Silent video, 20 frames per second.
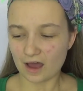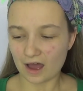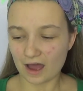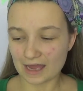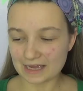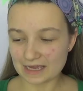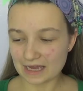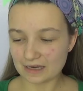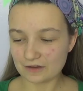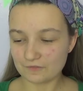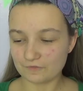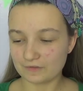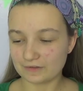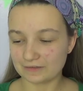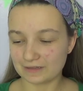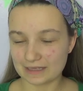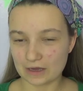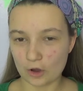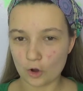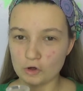I kind of
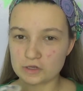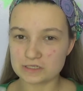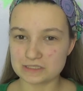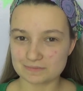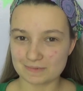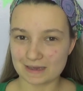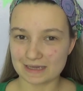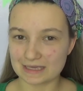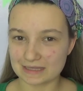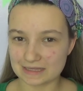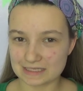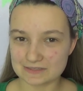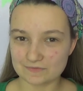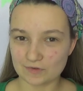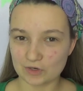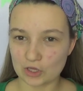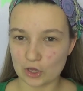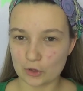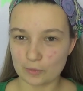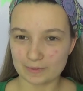feel at odds making this
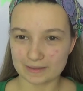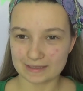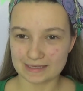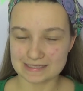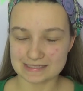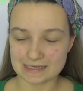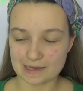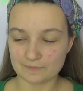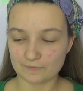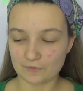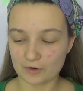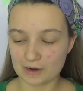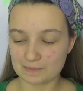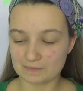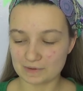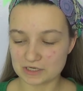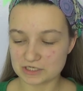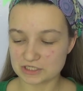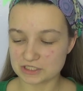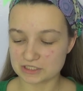video because I'm very
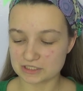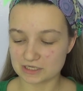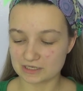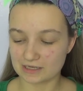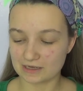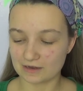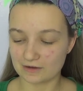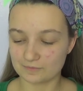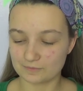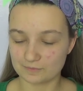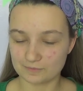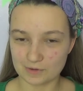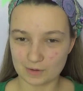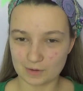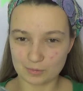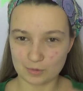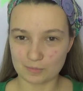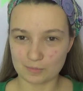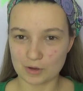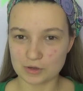much
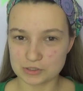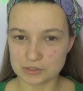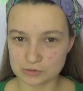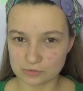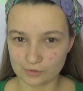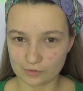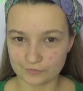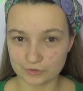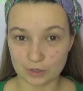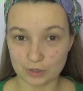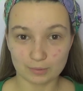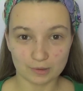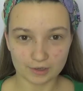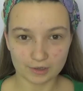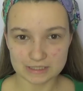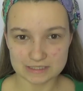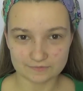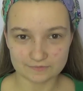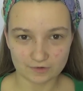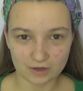a promoter of, you know,
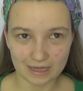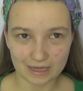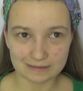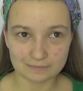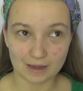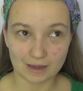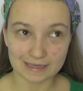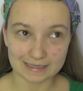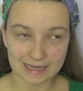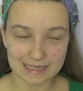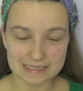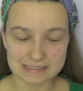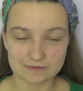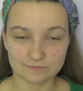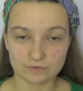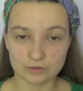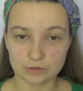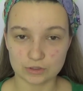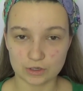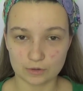periods are fine, but I guess
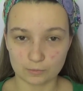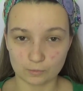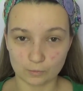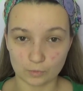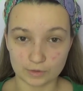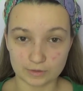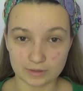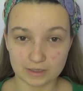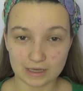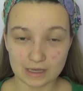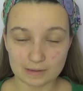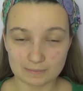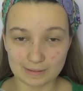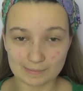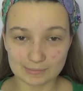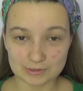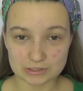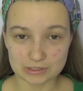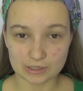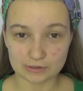if you don't want
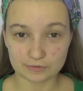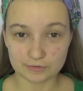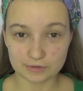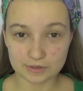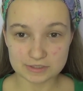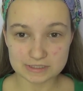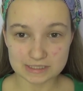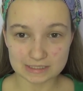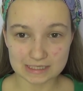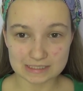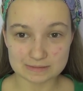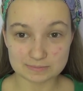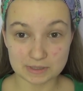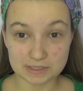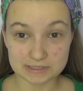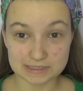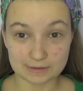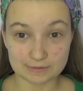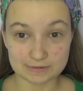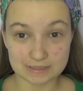people to know you're using this
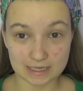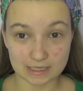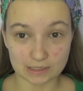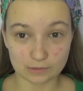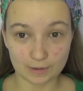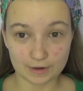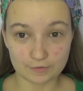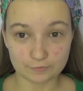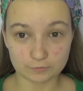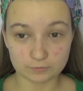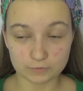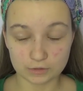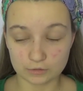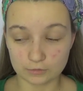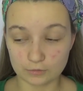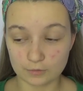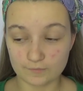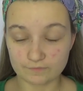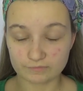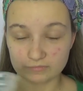because they would take it away from
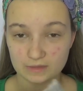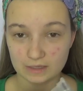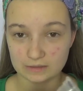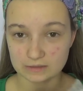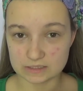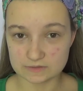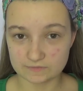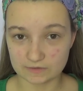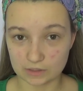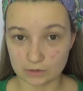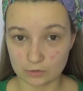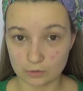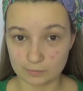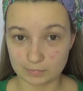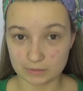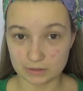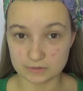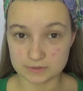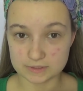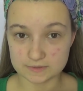you, then this video
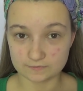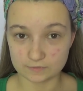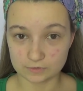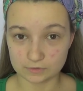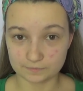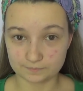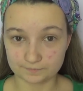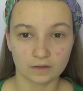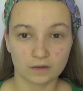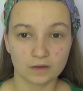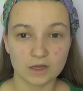would be useful.